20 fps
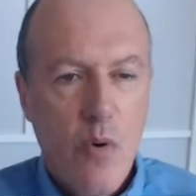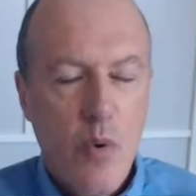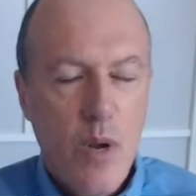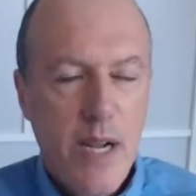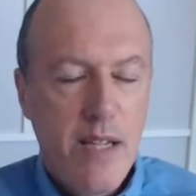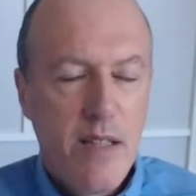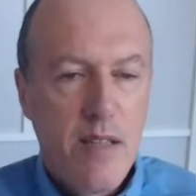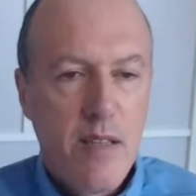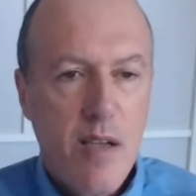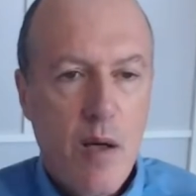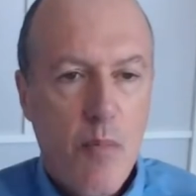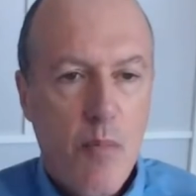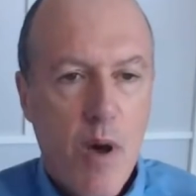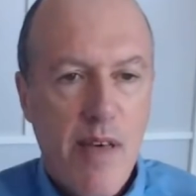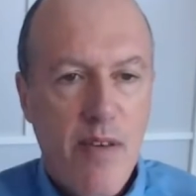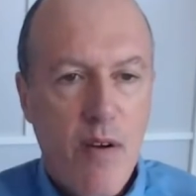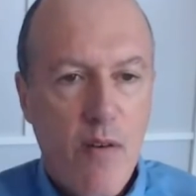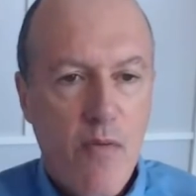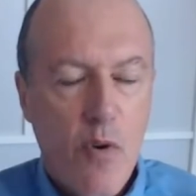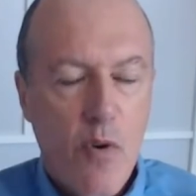we can tell
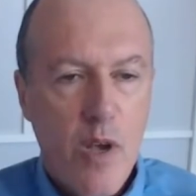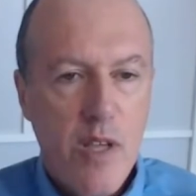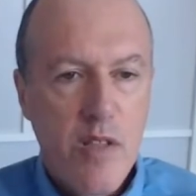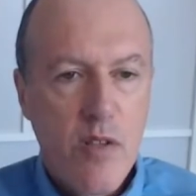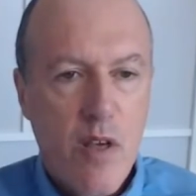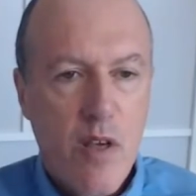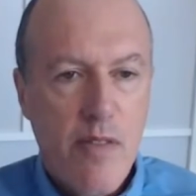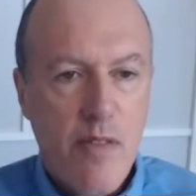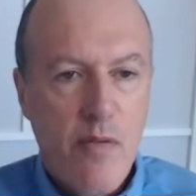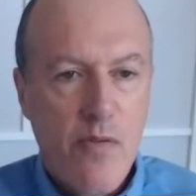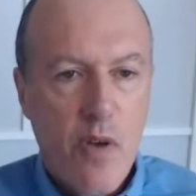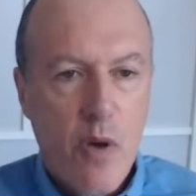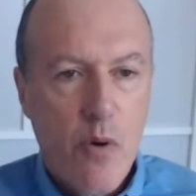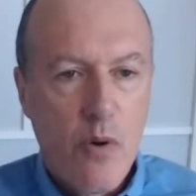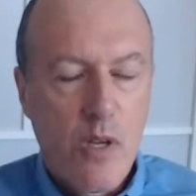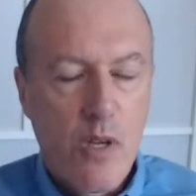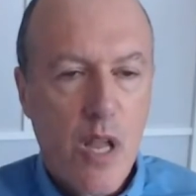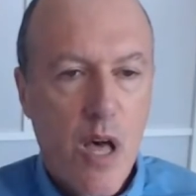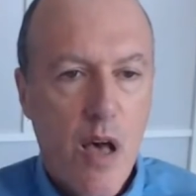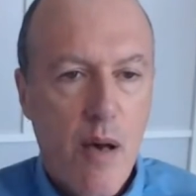by their voice on the
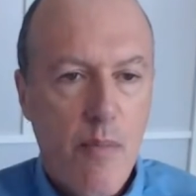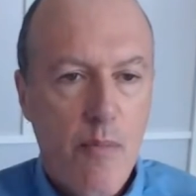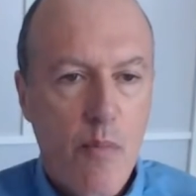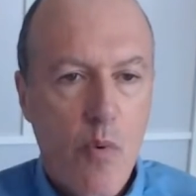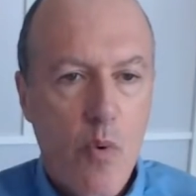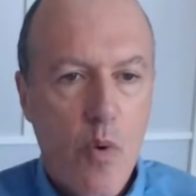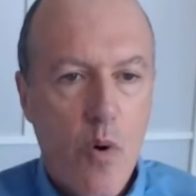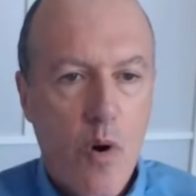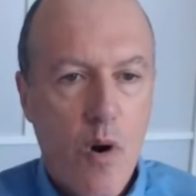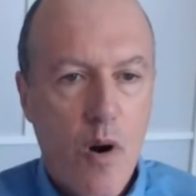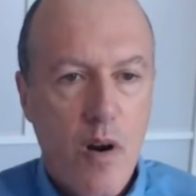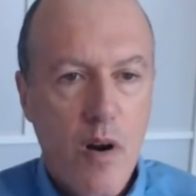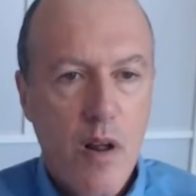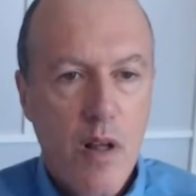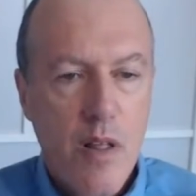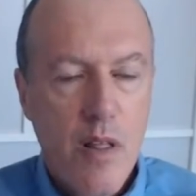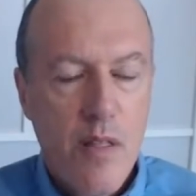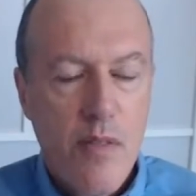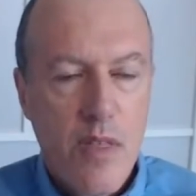phone a lot more